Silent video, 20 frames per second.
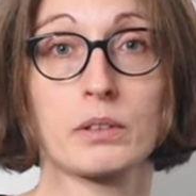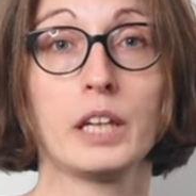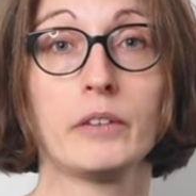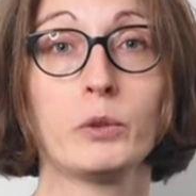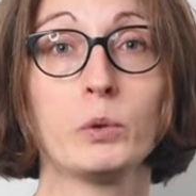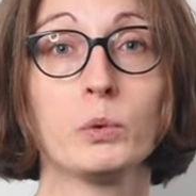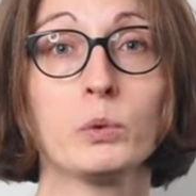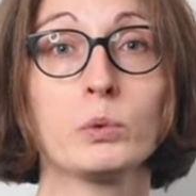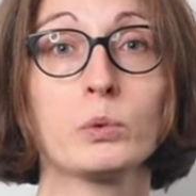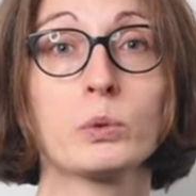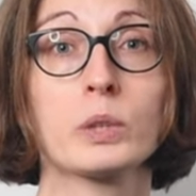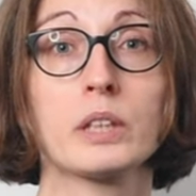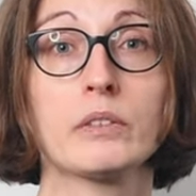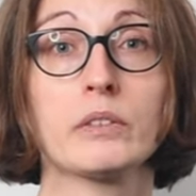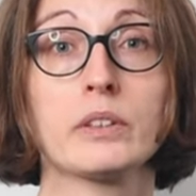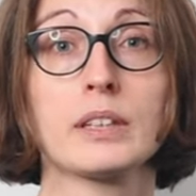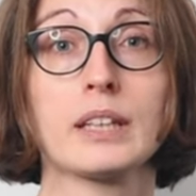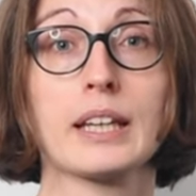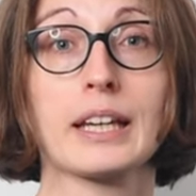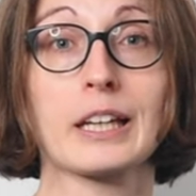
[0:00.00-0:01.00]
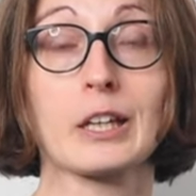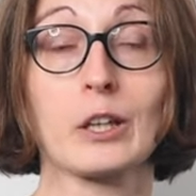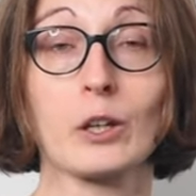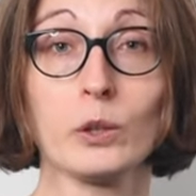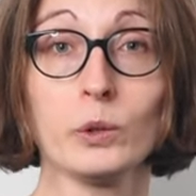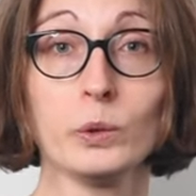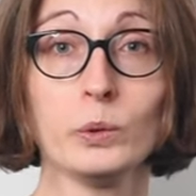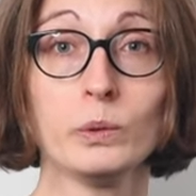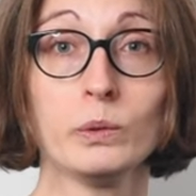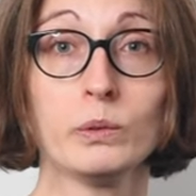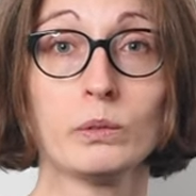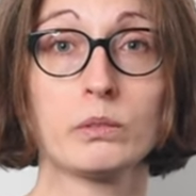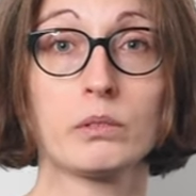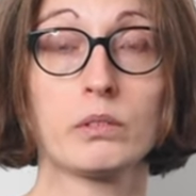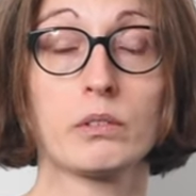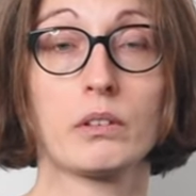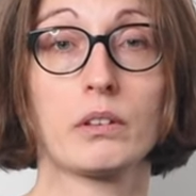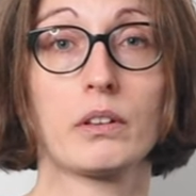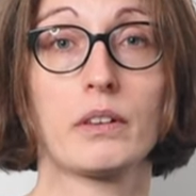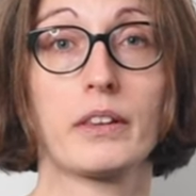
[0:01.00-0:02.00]
If you want to give it a go,
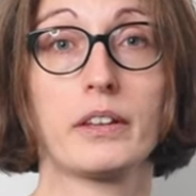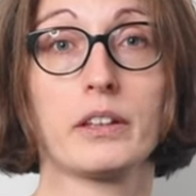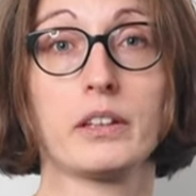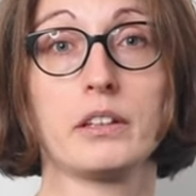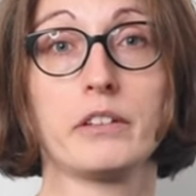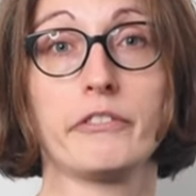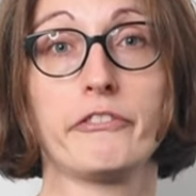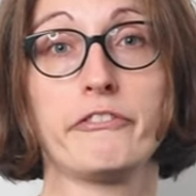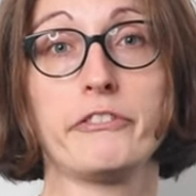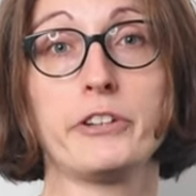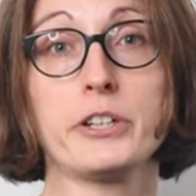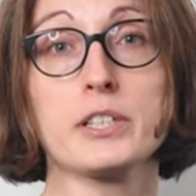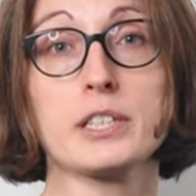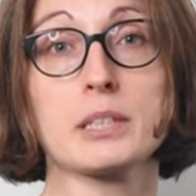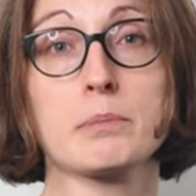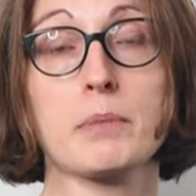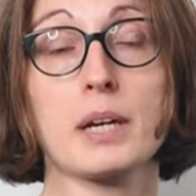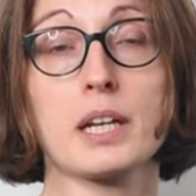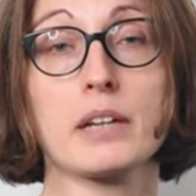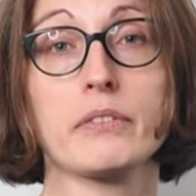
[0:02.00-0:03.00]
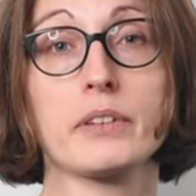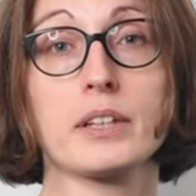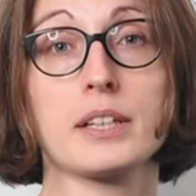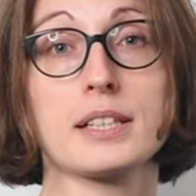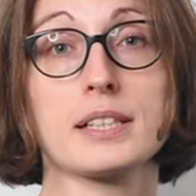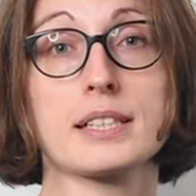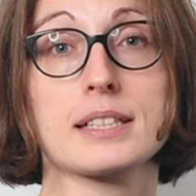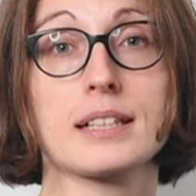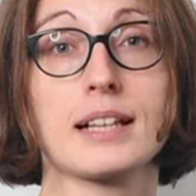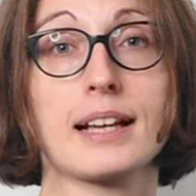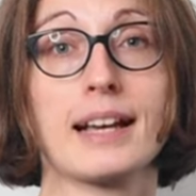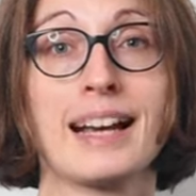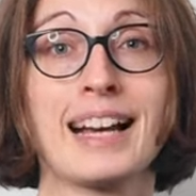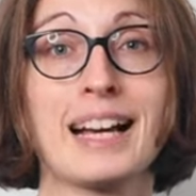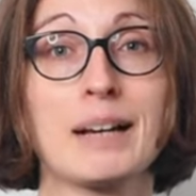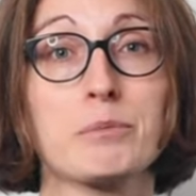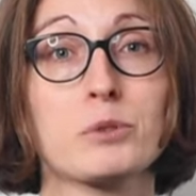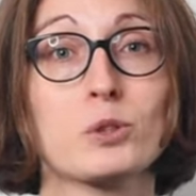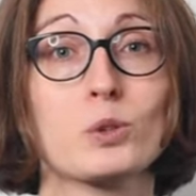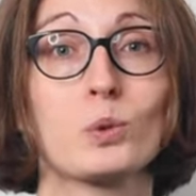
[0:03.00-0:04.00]
the first month is
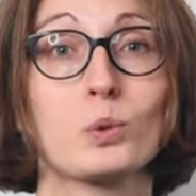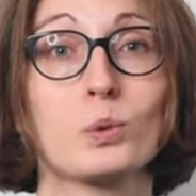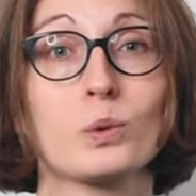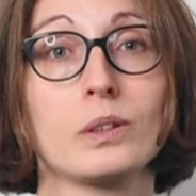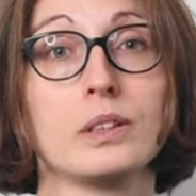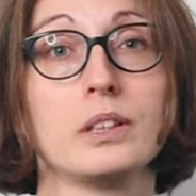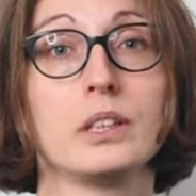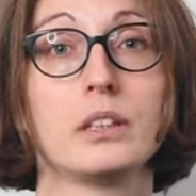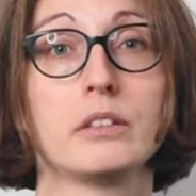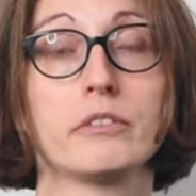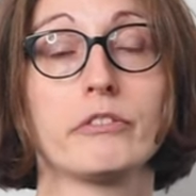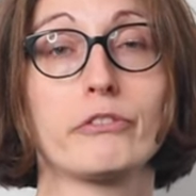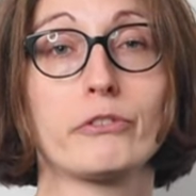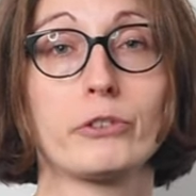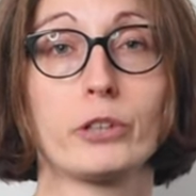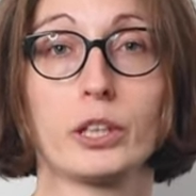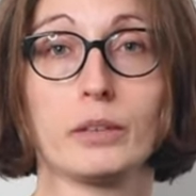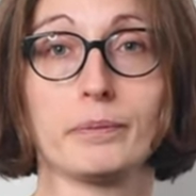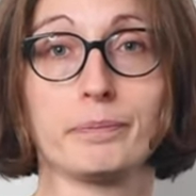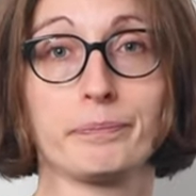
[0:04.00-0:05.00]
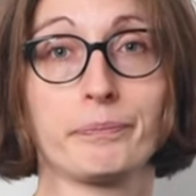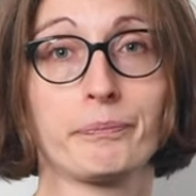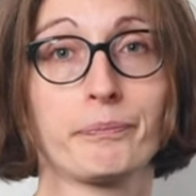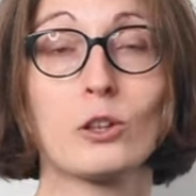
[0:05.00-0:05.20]
absolutely free.